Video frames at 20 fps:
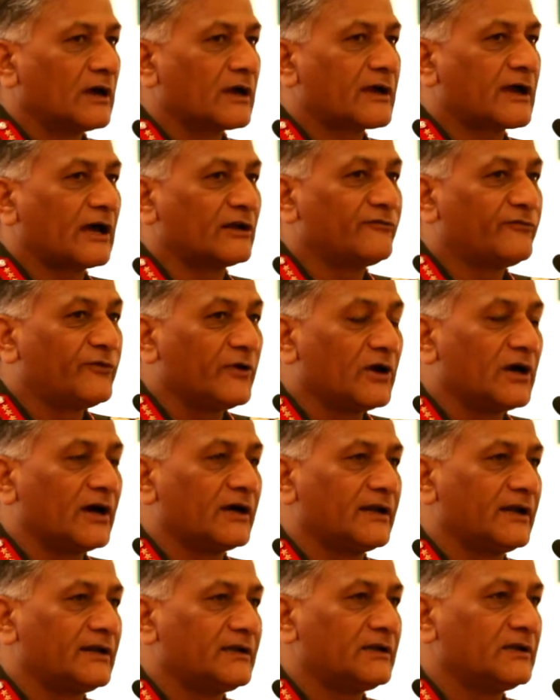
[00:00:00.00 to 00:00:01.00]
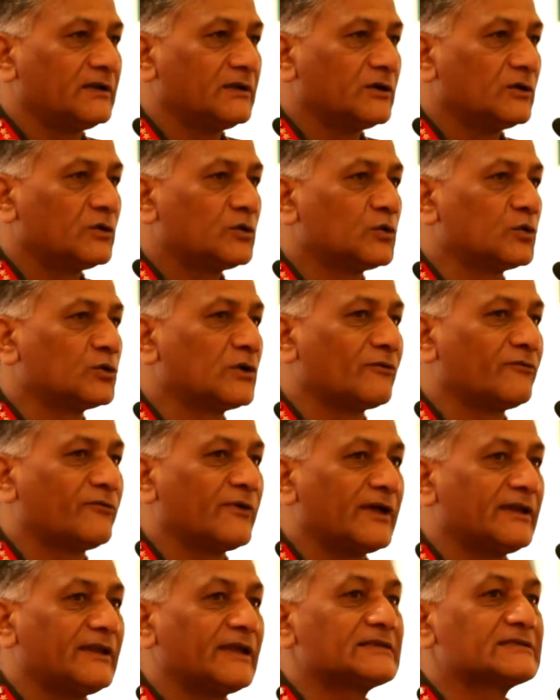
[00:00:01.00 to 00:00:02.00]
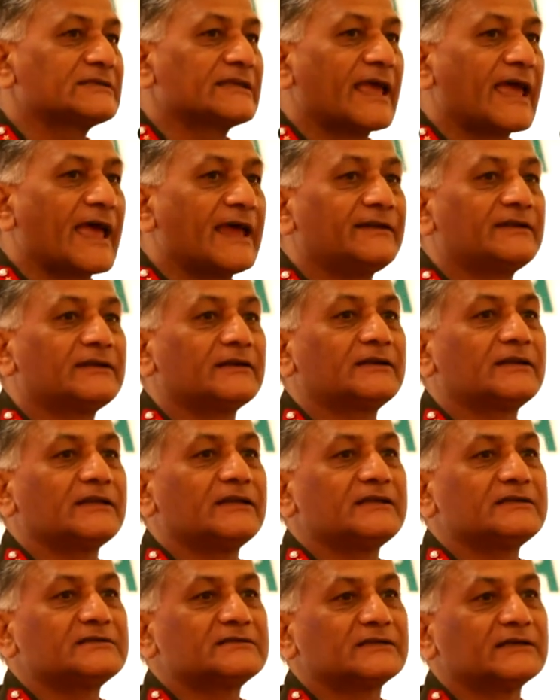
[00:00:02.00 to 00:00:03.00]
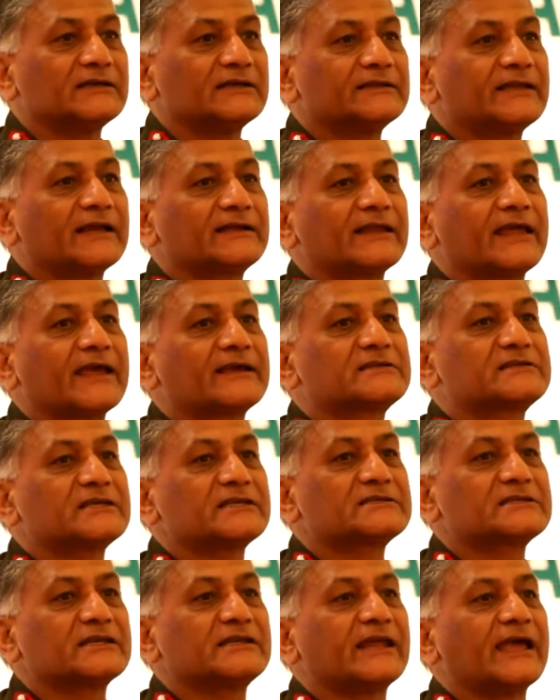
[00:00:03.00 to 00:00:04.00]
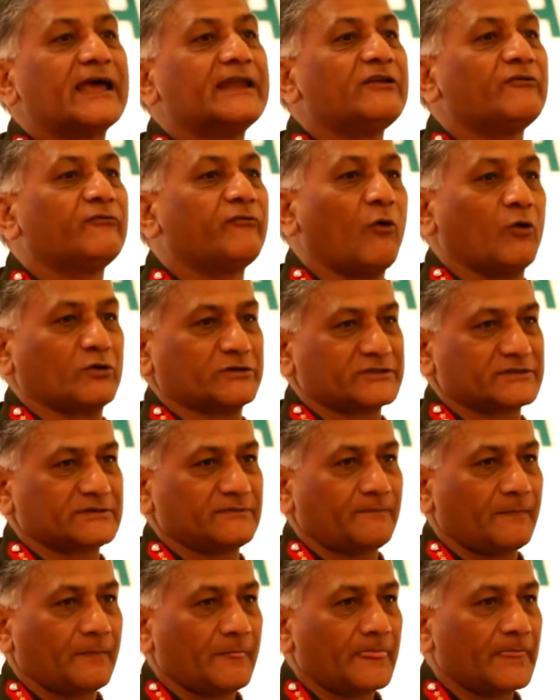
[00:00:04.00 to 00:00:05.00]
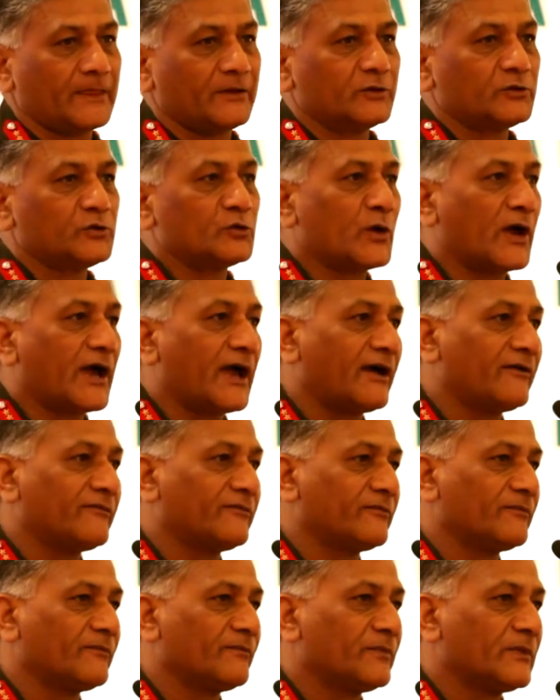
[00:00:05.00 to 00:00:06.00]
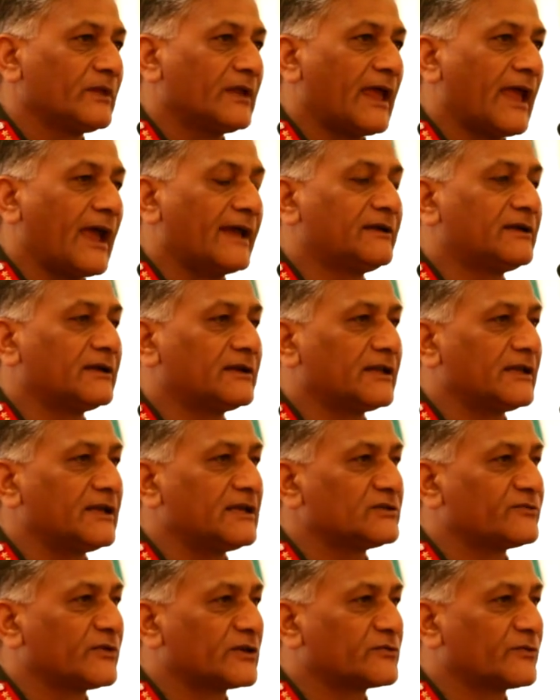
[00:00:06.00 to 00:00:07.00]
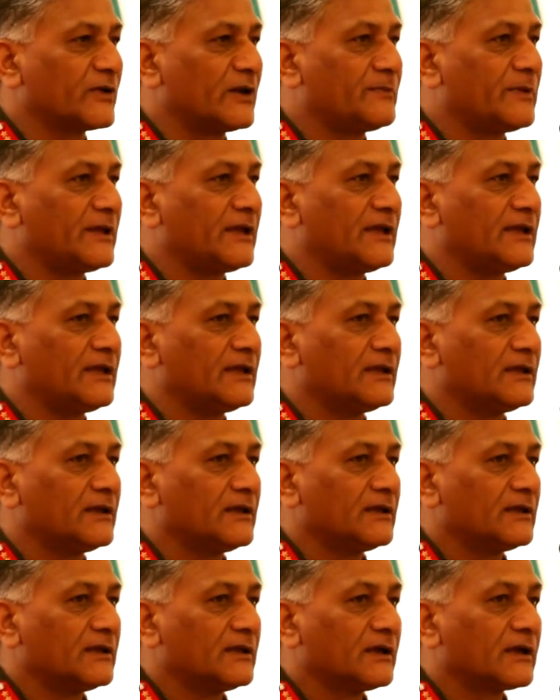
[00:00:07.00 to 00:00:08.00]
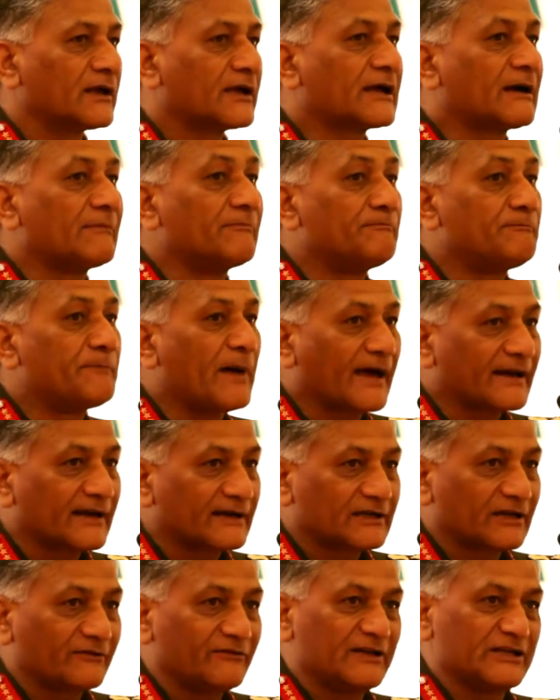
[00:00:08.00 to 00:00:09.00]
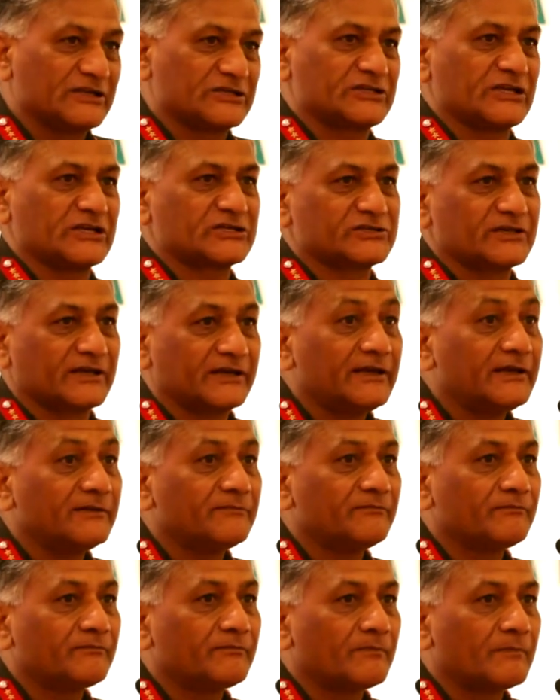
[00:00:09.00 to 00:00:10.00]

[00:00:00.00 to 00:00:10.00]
configure it to the various entities that exist in any force. You have entities which will be comparatively stationary,